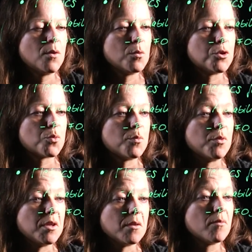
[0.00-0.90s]
Which would
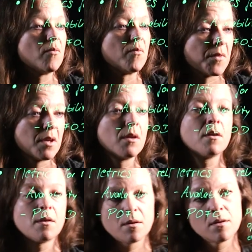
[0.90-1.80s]
be
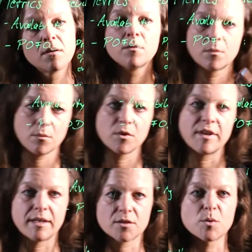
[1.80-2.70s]
when
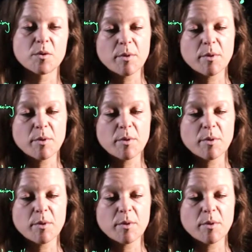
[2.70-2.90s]
I ask where the